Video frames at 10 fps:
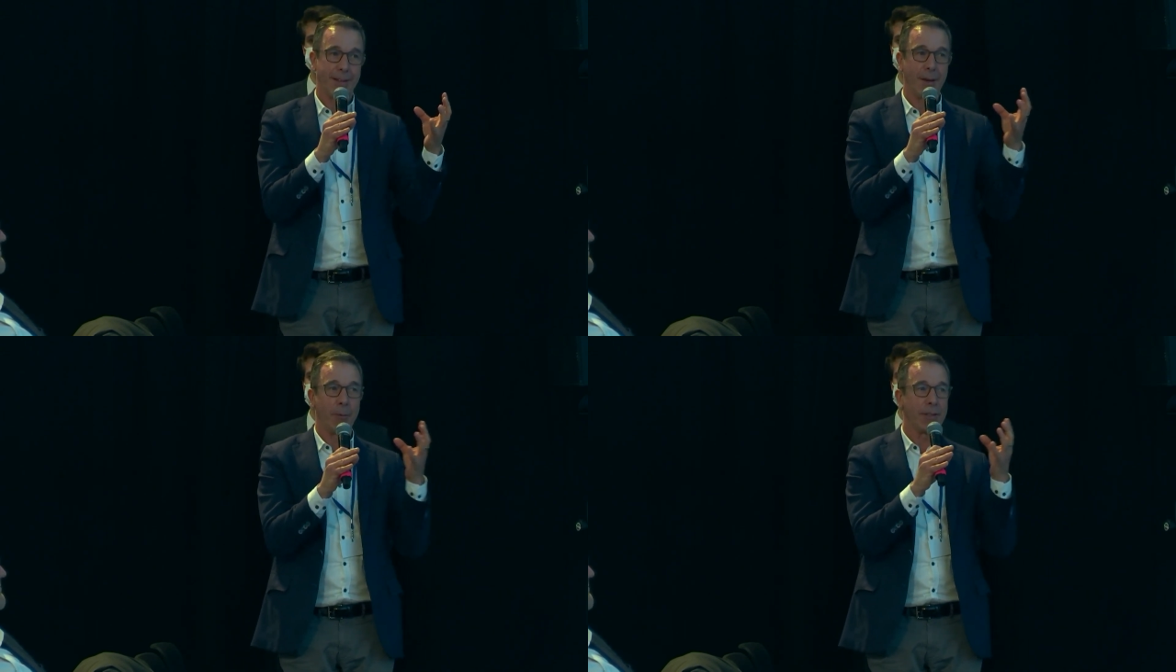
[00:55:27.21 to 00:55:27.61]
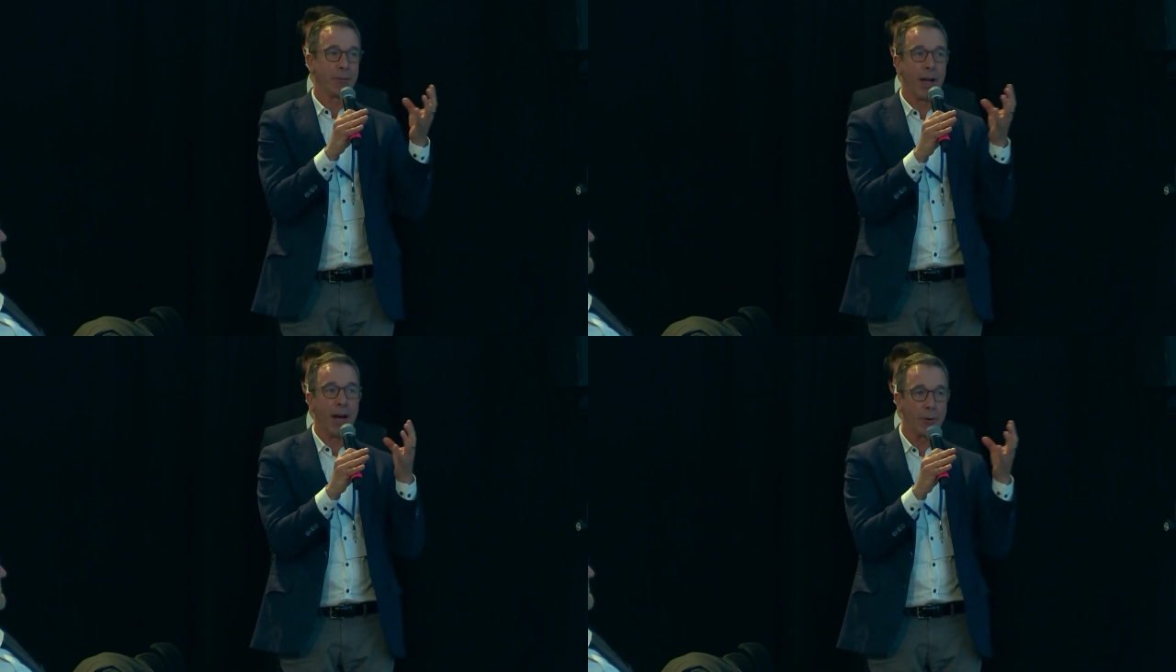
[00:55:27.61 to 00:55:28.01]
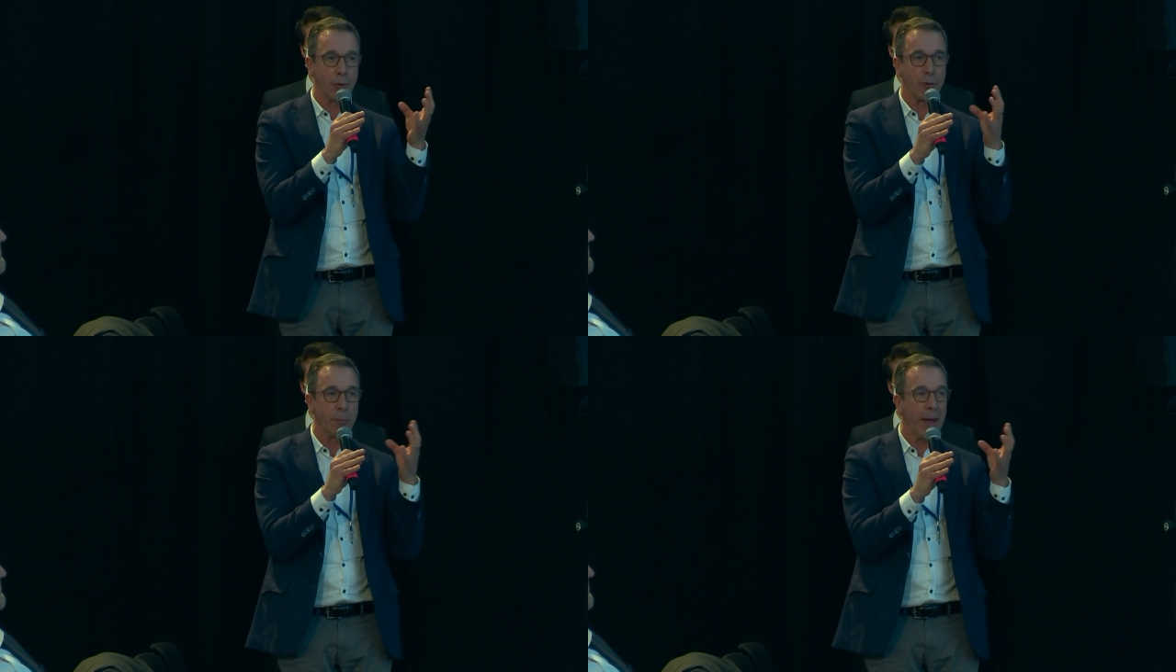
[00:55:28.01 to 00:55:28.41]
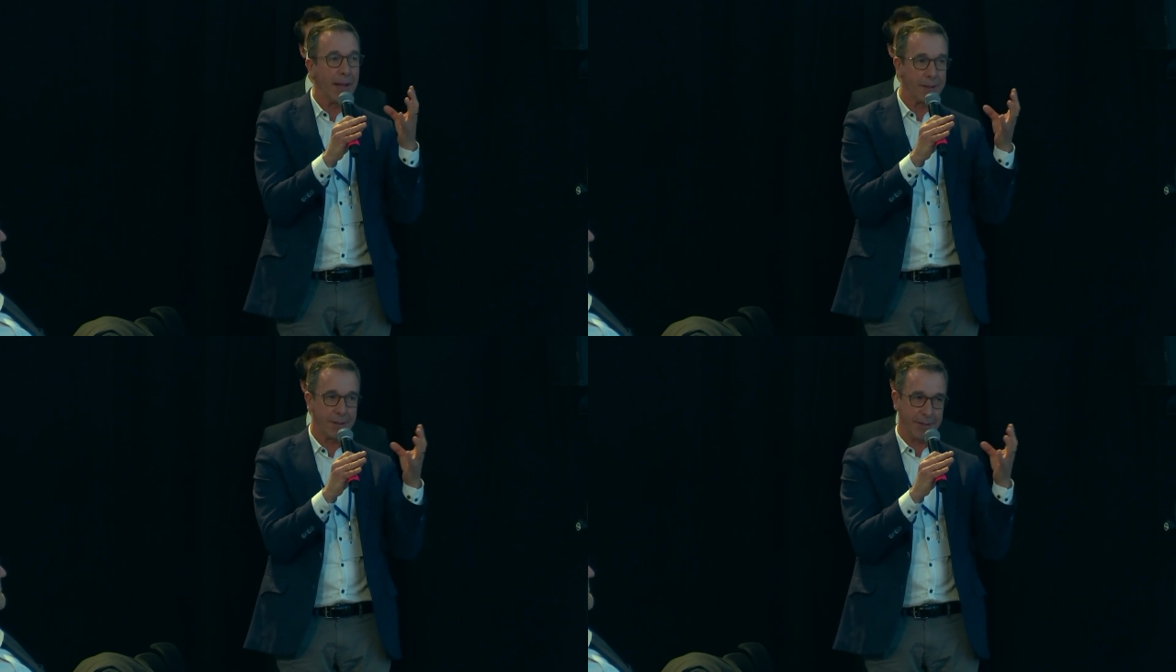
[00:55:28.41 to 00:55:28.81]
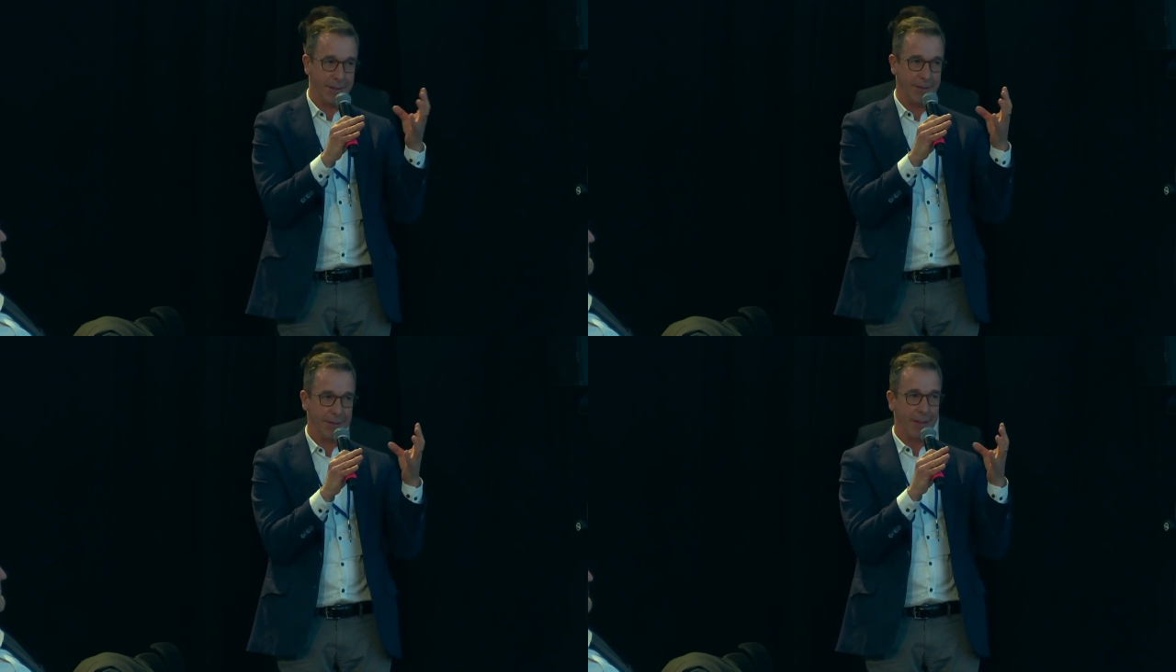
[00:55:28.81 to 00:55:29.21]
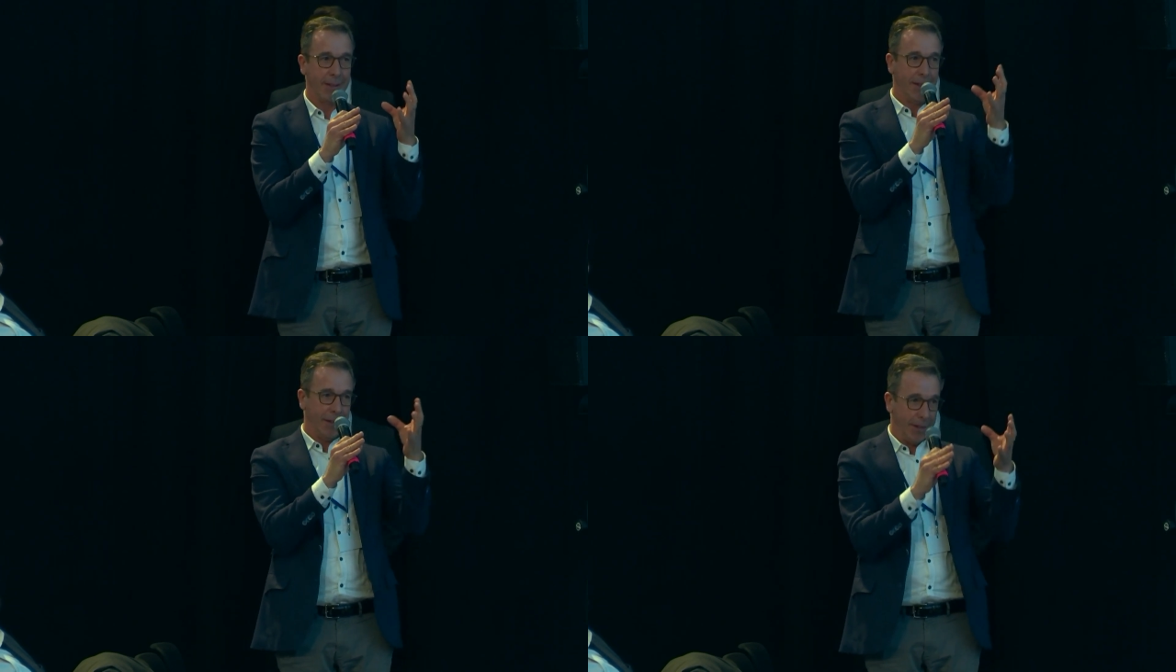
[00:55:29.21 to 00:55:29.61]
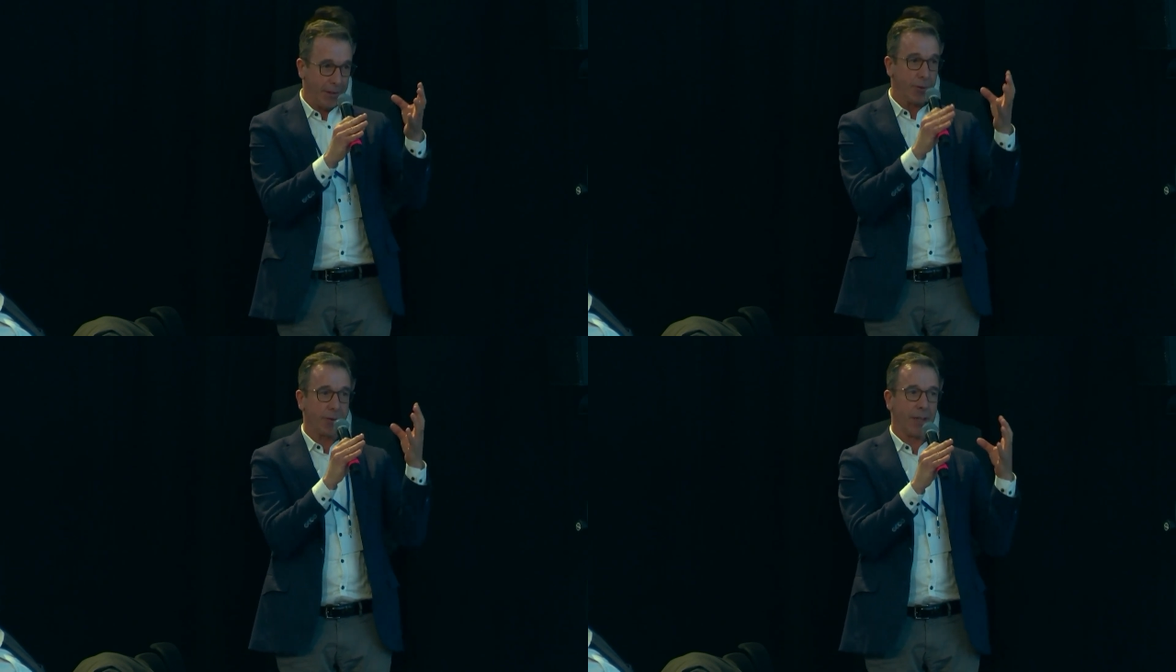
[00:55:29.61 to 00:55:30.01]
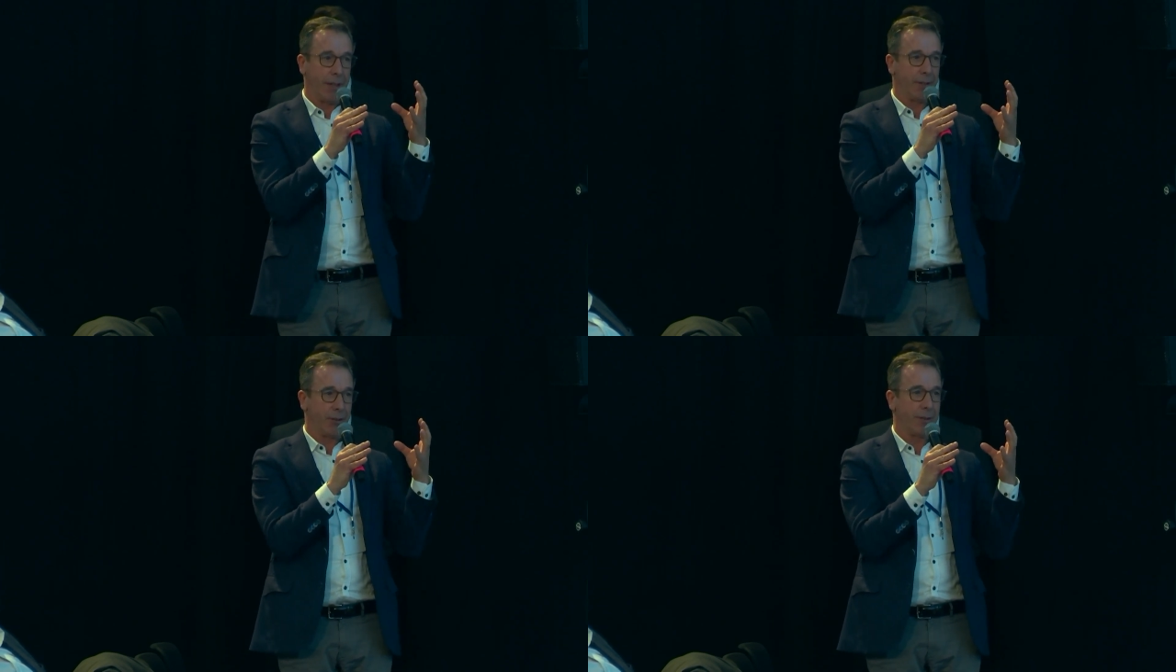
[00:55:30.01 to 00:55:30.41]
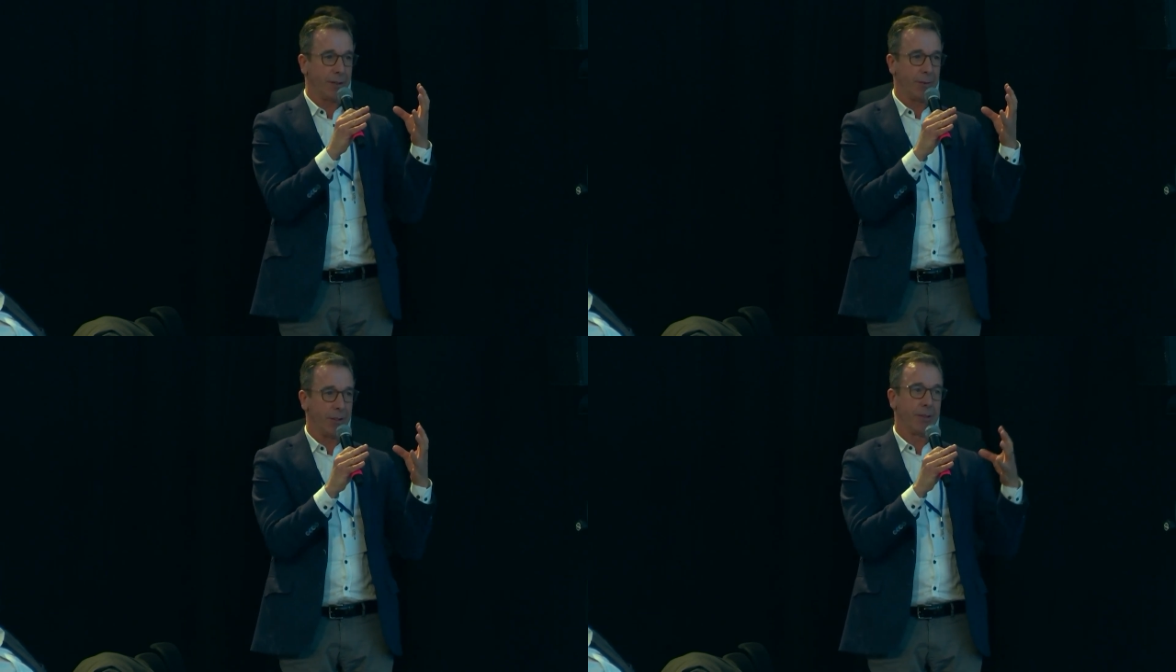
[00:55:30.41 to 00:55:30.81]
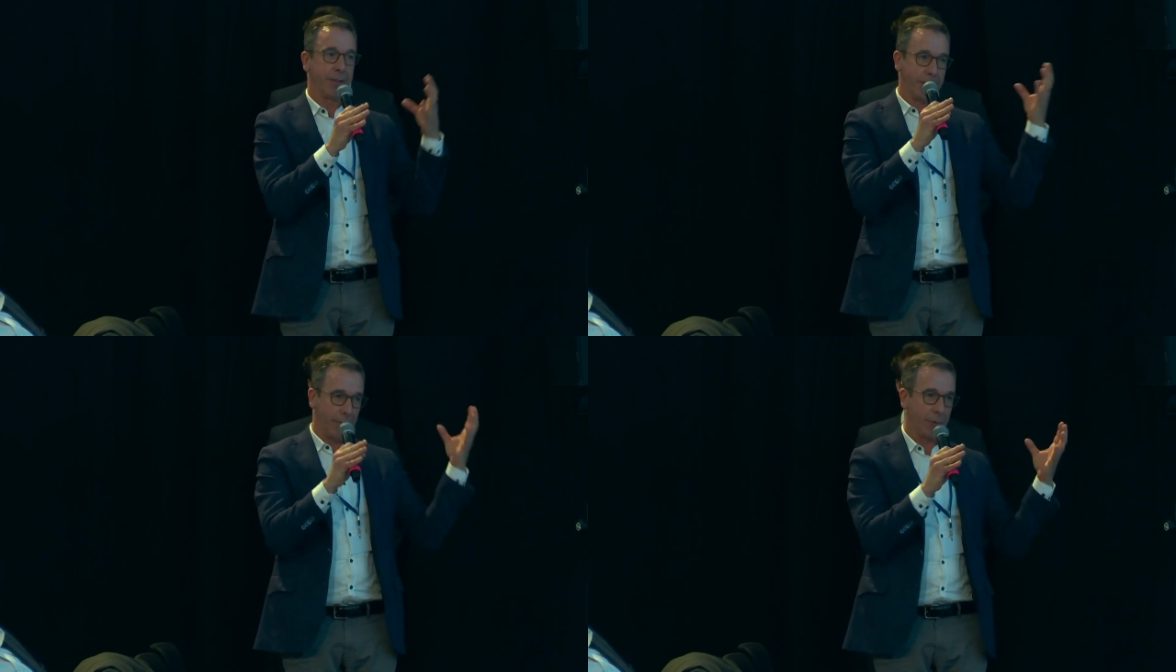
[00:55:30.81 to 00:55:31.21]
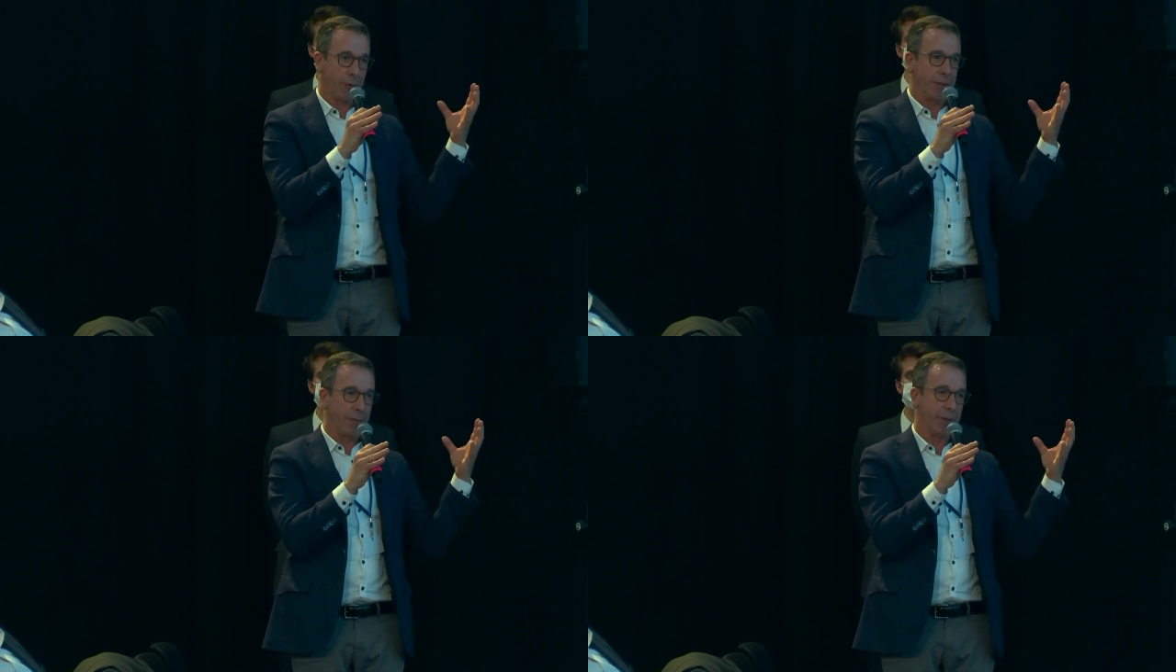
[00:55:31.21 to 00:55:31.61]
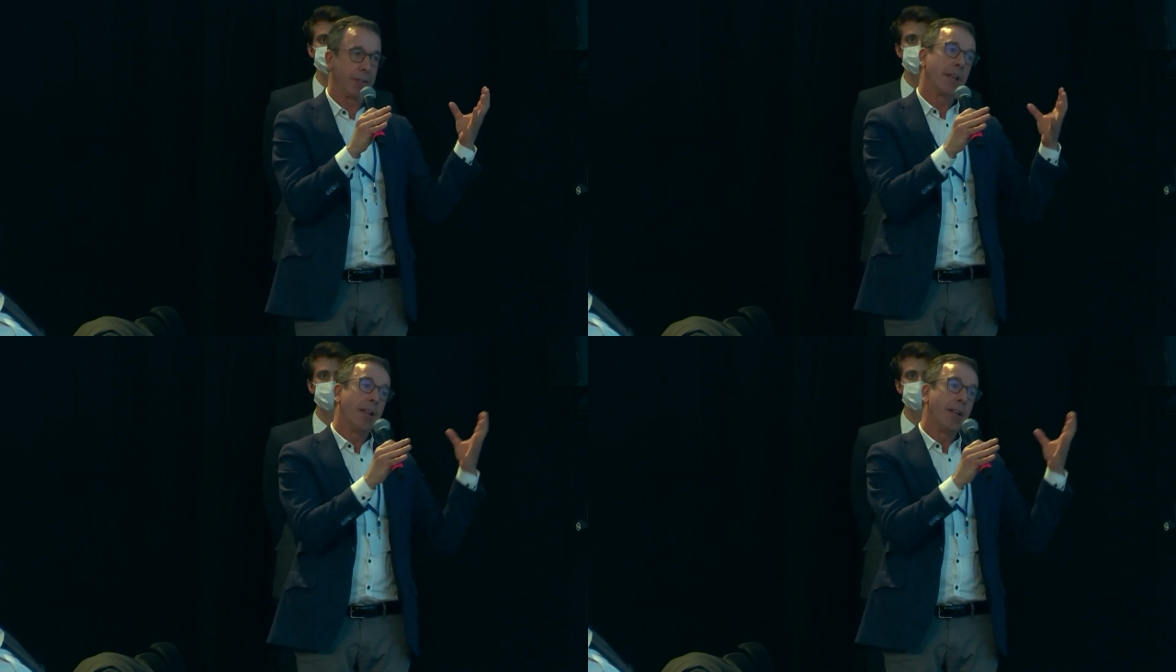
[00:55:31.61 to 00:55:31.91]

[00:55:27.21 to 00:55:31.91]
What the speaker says: And I wonder, how do you balance this in your cultures, which is, of course, different?